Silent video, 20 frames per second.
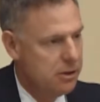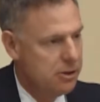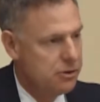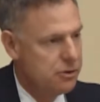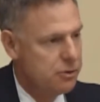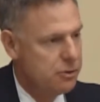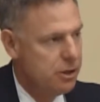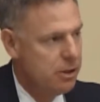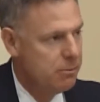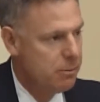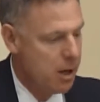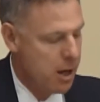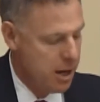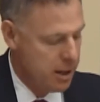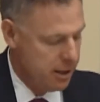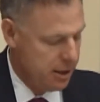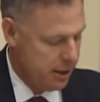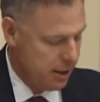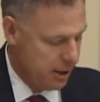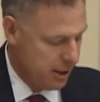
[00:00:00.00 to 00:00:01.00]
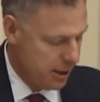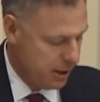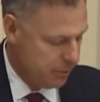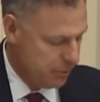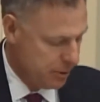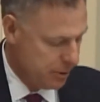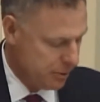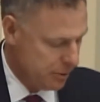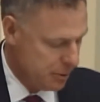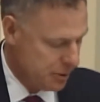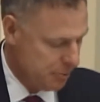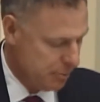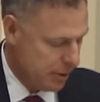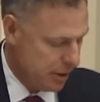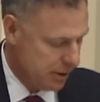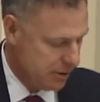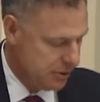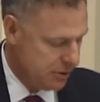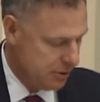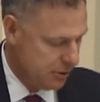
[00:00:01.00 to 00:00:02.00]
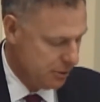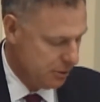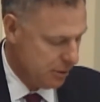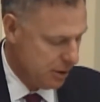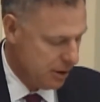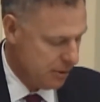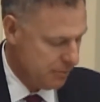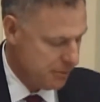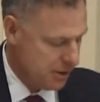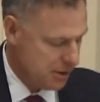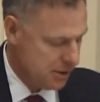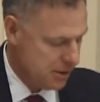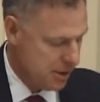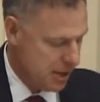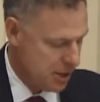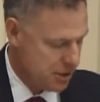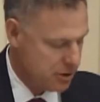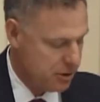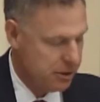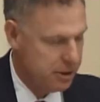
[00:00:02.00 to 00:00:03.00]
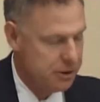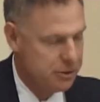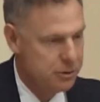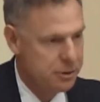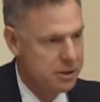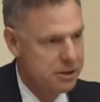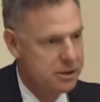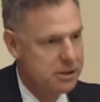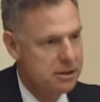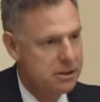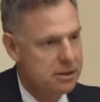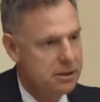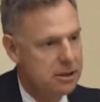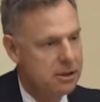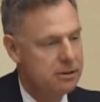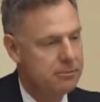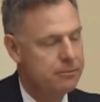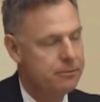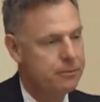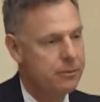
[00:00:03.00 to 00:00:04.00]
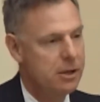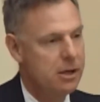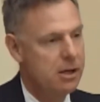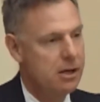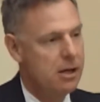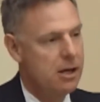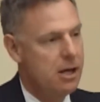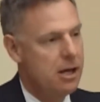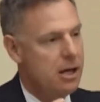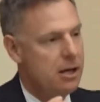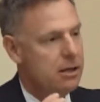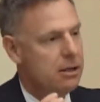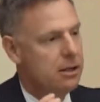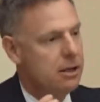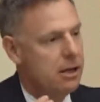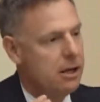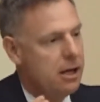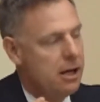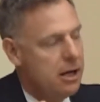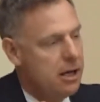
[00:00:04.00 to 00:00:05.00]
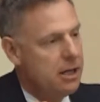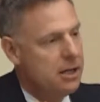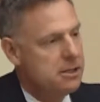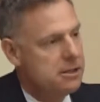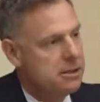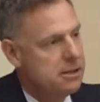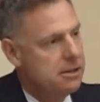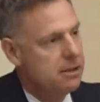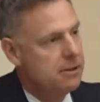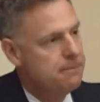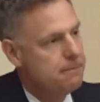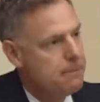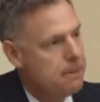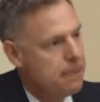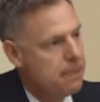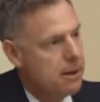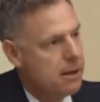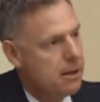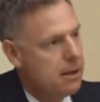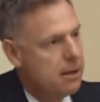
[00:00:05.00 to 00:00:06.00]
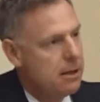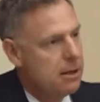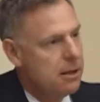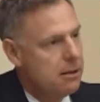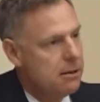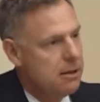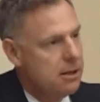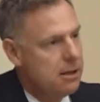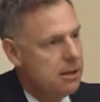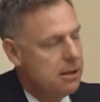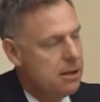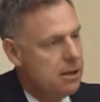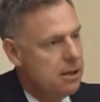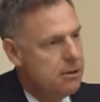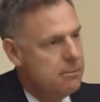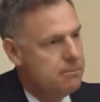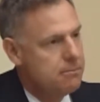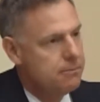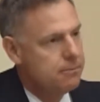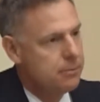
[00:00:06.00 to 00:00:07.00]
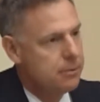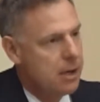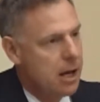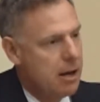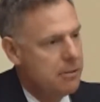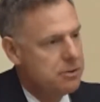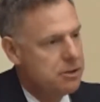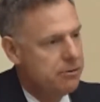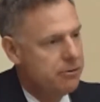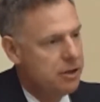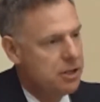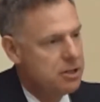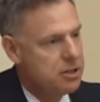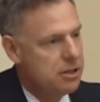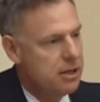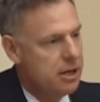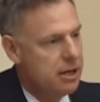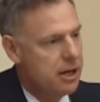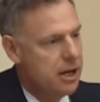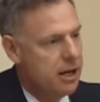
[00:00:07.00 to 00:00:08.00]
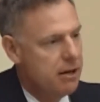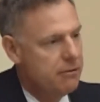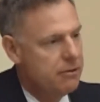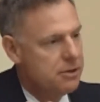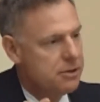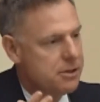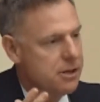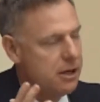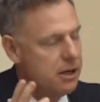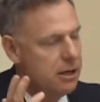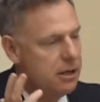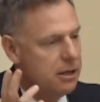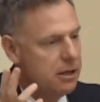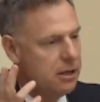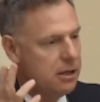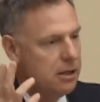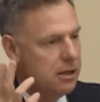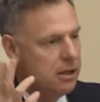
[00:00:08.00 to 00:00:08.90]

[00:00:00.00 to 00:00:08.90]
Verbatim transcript: streamlining and with respect to um, this national interest. Um, and, and I guess the, the um, observation I'd have is that